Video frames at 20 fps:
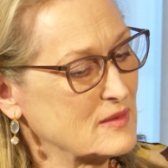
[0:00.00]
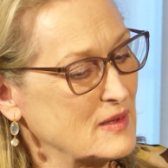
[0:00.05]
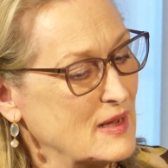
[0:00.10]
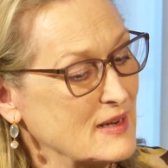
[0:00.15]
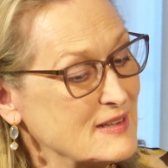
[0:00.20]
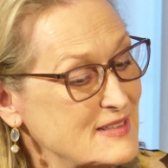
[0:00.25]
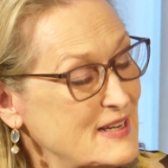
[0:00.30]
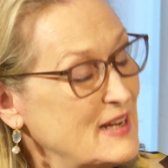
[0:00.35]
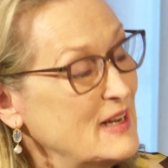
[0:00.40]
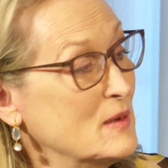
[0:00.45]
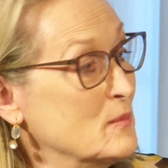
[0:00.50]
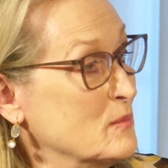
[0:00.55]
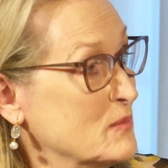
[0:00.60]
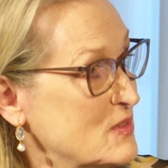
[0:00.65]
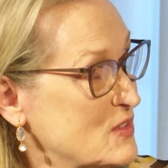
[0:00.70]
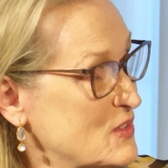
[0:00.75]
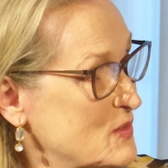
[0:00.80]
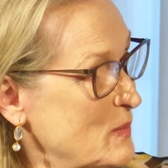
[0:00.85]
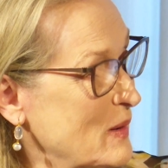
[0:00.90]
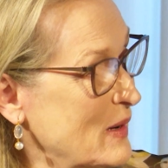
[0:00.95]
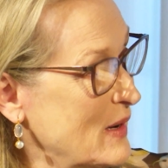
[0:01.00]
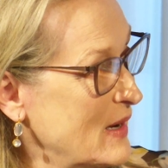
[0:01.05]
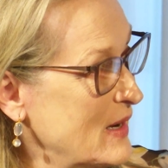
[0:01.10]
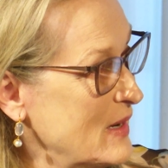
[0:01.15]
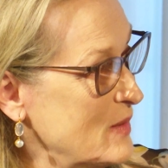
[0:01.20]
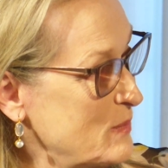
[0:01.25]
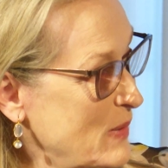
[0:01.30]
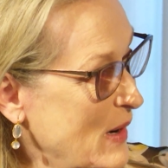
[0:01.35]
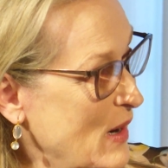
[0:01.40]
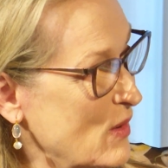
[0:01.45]
attempts
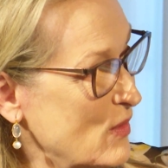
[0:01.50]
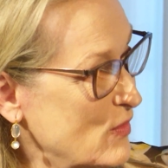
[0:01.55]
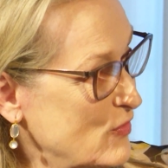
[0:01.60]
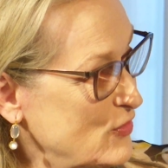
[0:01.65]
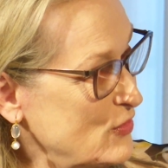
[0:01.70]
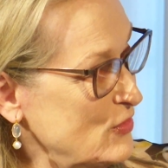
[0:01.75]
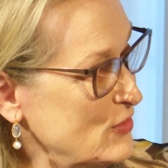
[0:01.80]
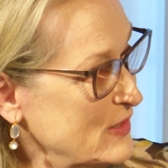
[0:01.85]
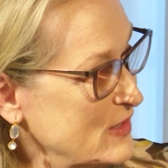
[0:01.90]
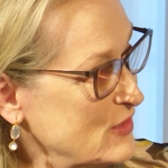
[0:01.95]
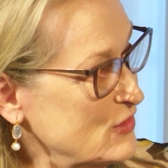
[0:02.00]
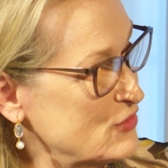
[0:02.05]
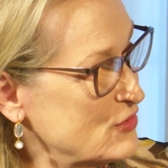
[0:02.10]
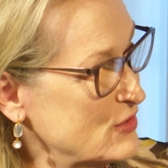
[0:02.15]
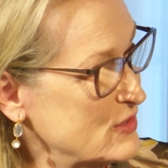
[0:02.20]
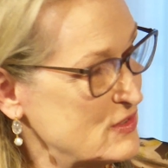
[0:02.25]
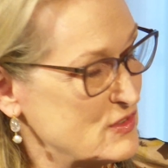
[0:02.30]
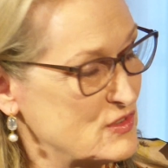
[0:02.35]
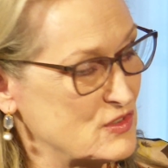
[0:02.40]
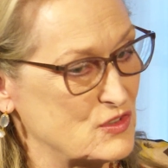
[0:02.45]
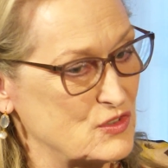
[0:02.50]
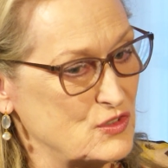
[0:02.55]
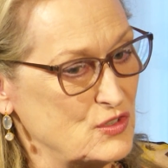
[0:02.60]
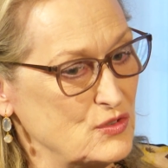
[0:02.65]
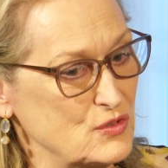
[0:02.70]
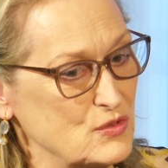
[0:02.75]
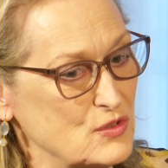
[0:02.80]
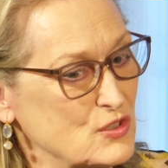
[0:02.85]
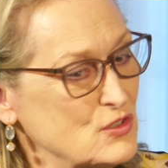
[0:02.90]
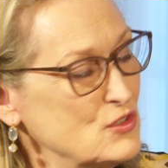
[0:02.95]
by powerful interests
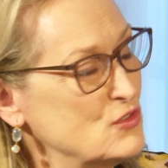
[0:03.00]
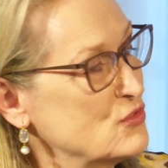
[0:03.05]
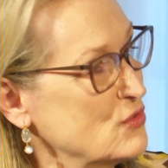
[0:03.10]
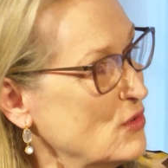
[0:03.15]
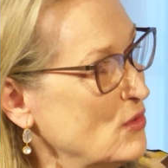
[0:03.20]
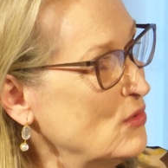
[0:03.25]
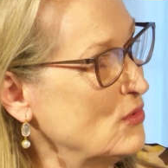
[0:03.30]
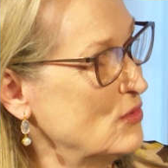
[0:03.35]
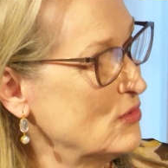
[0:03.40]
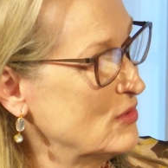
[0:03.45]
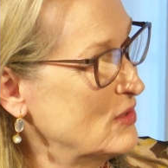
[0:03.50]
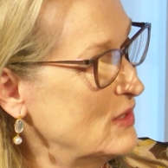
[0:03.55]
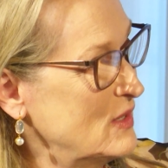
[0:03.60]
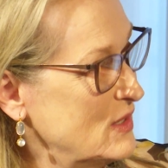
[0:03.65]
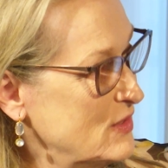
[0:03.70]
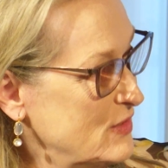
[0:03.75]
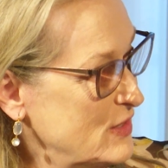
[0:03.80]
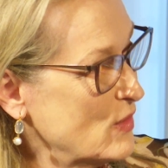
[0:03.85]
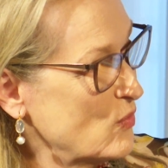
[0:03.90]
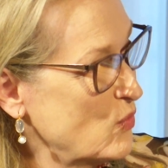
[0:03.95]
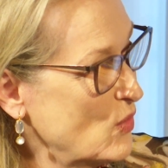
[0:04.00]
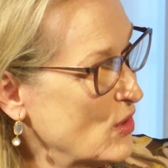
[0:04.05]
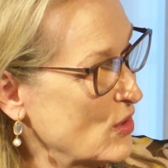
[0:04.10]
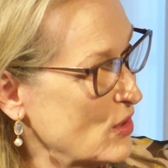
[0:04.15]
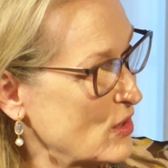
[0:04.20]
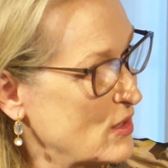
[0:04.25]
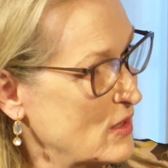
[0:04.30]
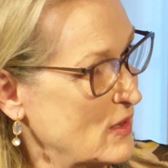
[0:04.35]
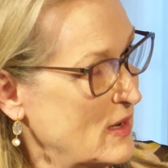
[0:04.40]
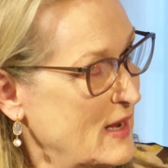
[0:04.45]
to control their
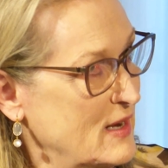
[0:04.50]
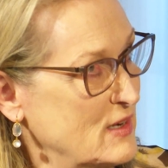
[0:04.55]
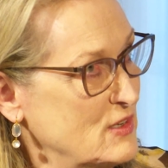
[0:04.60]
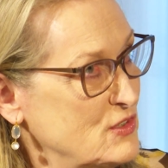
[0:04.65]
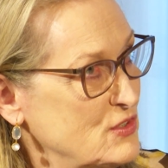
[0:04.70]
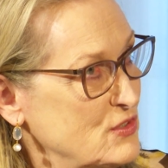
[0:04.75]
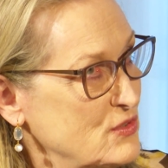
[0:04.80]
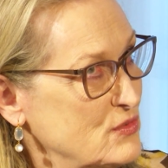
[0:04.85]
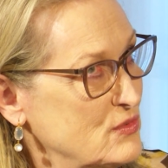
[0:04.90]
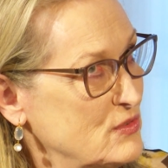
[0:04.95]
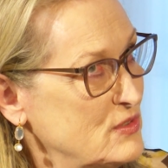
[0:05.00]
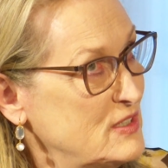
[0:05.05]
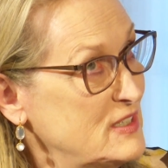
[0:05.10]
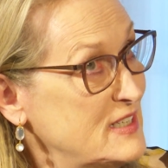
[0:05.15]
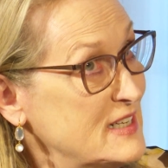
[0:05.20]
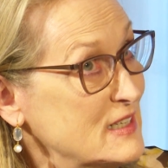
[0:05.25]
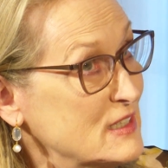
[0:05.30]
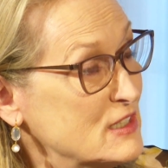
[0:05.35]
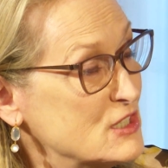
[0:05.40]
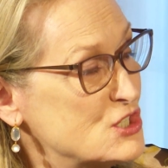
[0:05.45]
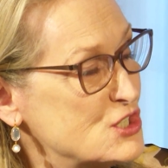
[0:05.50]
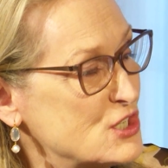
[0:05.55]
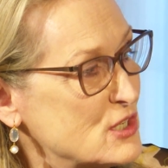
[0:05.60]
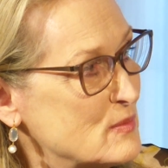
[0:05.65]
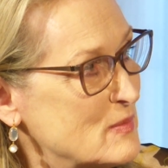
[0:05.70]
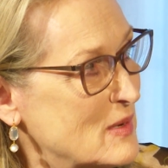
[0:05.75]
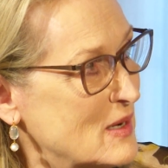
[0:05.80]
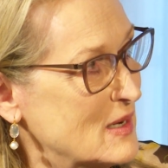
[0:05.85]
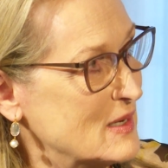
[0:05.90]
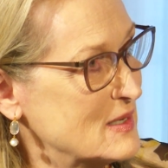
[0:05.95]
work and to
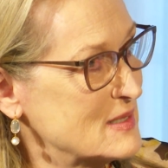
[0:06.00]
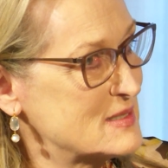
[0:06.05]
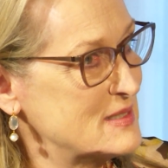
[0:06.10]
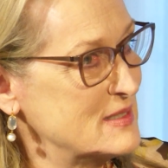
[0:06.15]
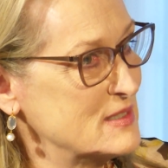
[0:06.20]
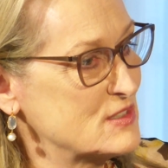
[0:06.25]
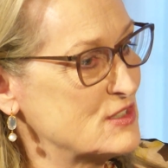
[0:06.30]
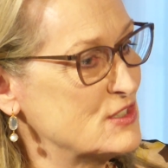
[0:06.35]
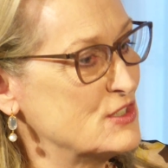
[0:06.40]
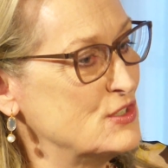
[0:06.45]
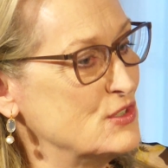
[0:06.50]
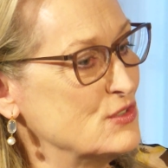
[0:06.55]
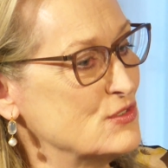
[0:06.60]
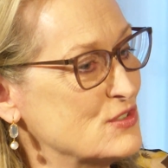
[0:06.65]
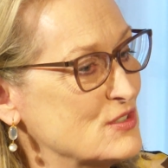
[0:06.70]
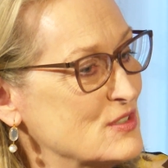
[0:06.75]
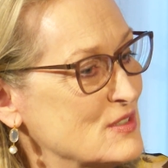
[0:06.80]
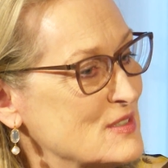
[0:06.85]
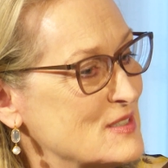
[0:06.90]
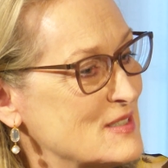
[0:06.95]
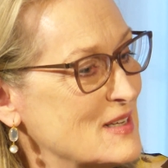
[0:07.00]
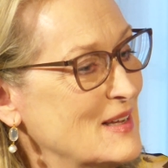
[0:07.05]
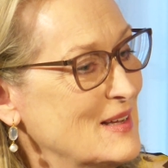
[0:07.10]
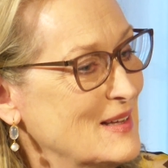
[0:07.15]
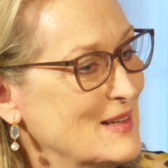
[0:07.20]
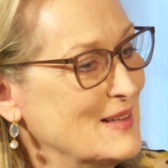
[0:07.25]
delegitimize the institutions